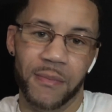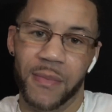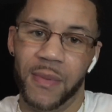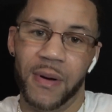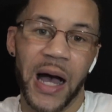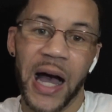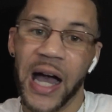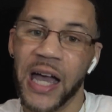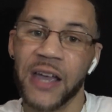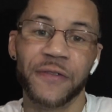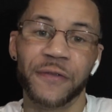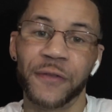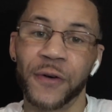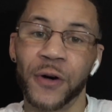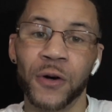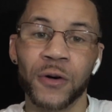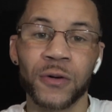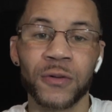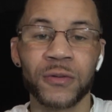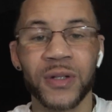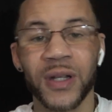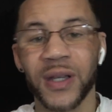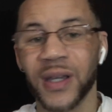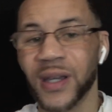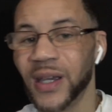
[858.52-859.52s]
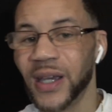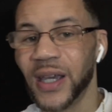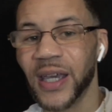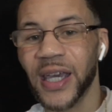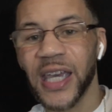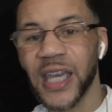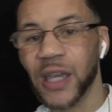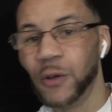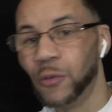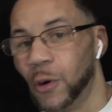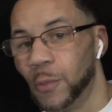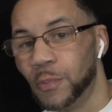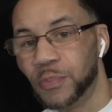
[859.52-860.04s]
iPhone,
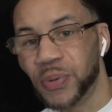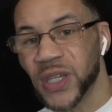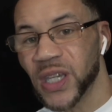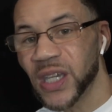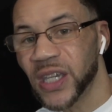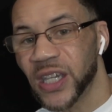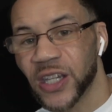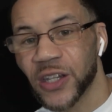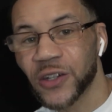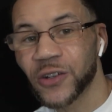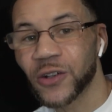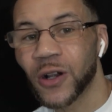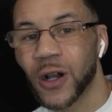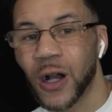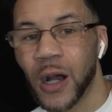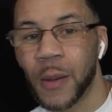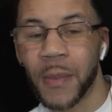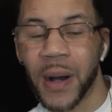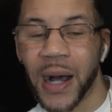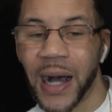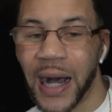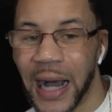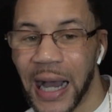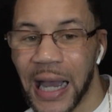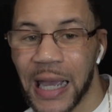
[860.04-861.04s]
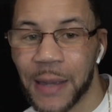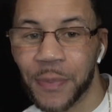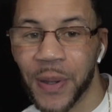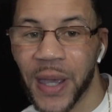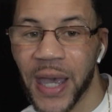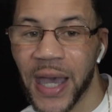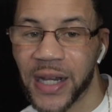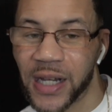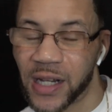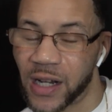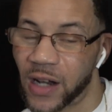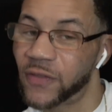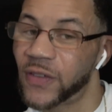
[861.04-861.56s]
it will be here on my
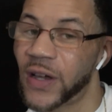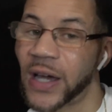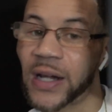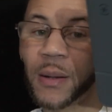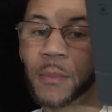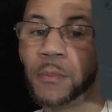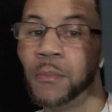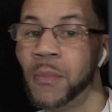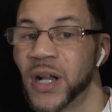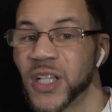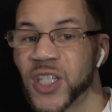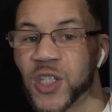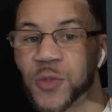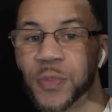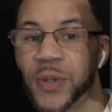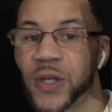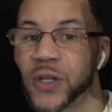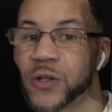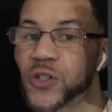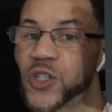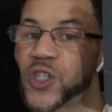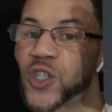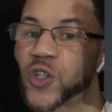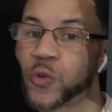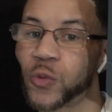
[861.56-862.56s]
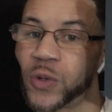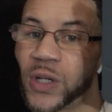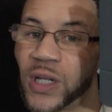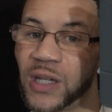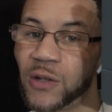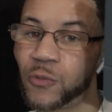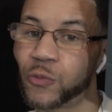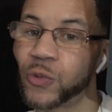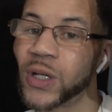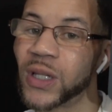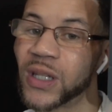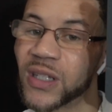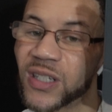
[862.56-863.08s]
iPad, and I've got a much bigger
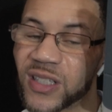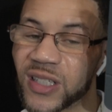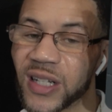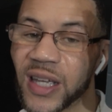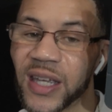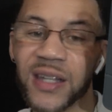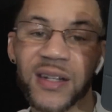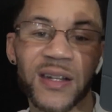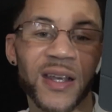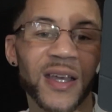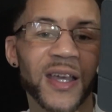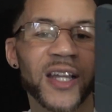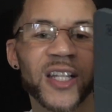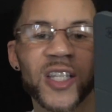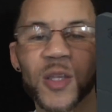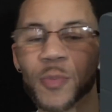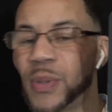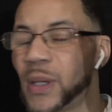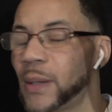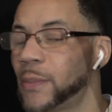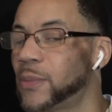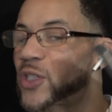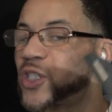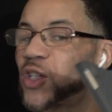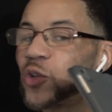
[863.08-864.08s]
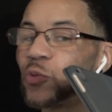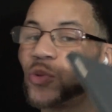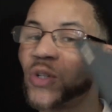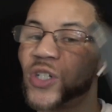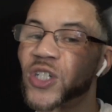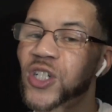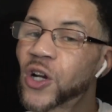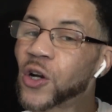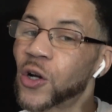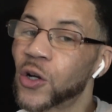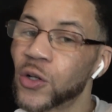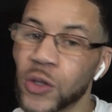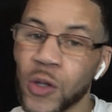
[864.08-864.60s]
screen real estate to be able to
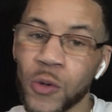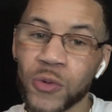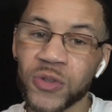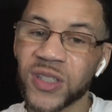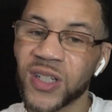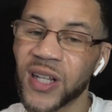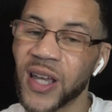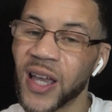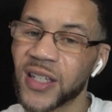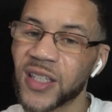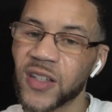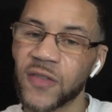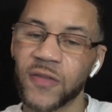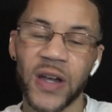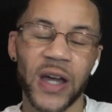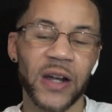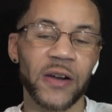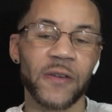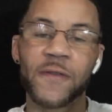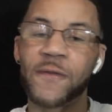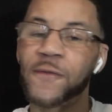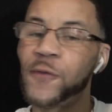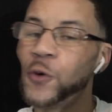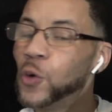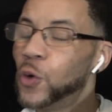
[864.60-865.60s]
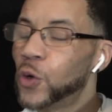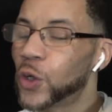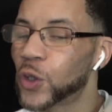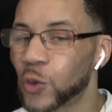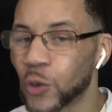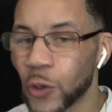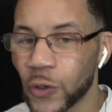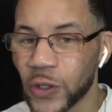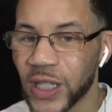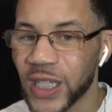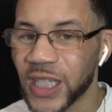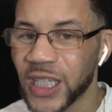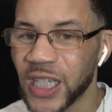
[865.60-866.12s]
return those texts. I've got a full
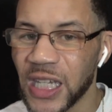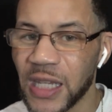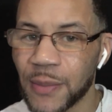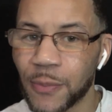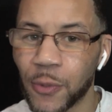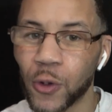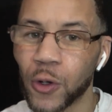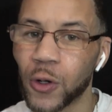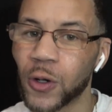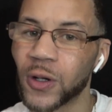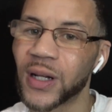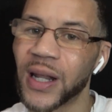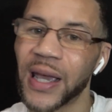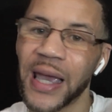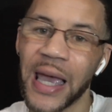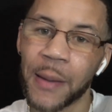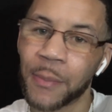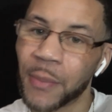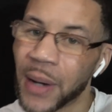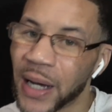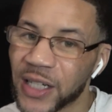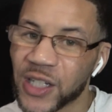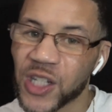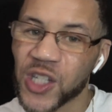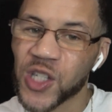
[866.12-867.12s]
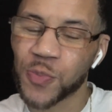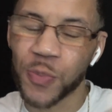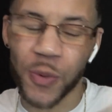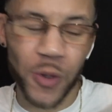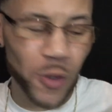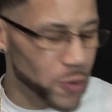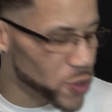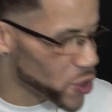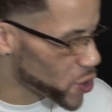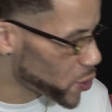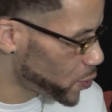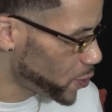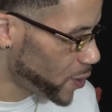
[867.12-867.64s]
QWERTY keyboard at my
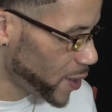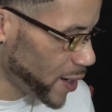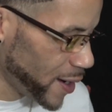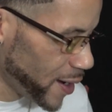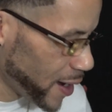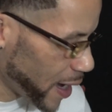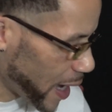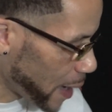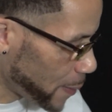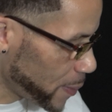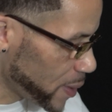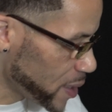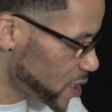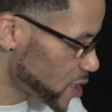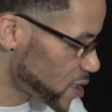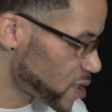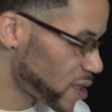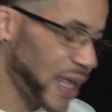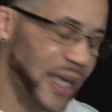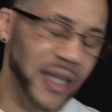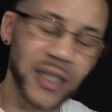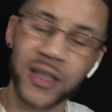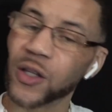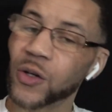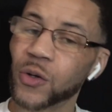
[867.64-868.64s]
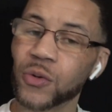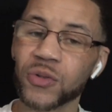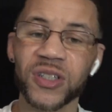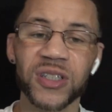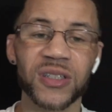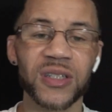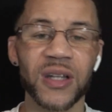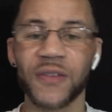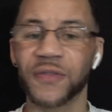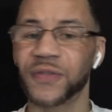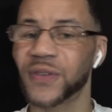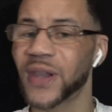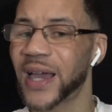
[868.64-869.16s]
disposal. I mean, just like little
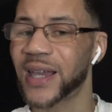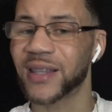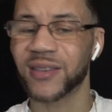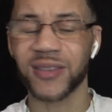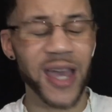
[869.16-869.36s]
stuff like